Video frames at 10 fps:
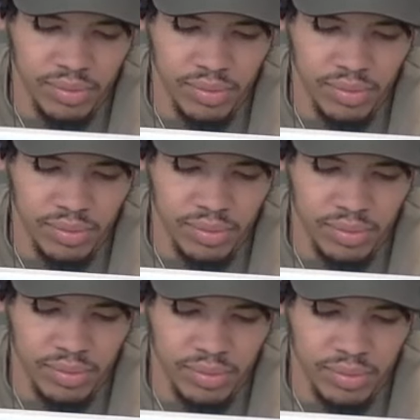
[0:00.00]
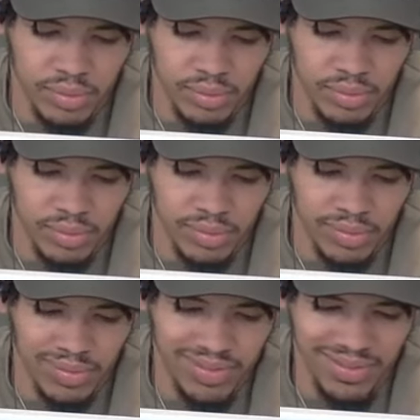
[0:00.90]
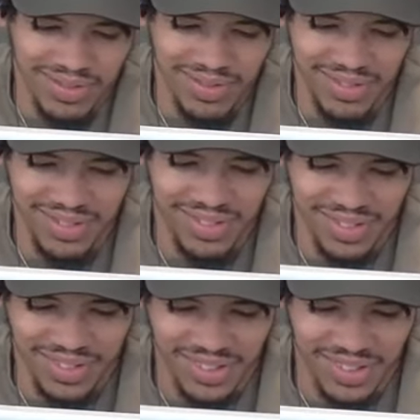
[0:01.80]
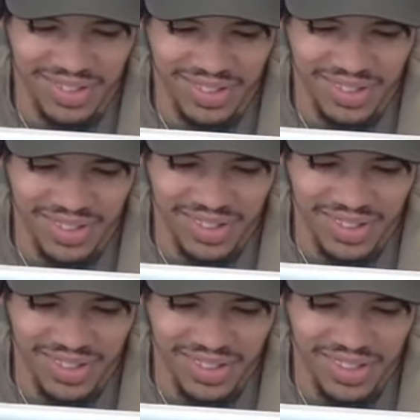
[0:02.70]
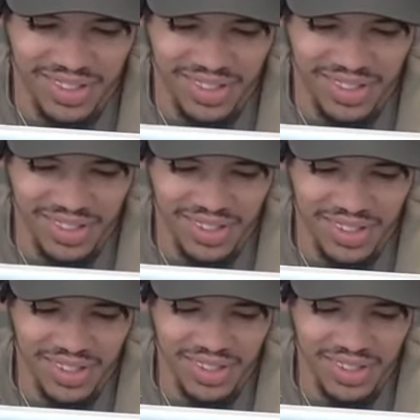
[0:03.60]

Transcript: No words are spoken by the person on screen.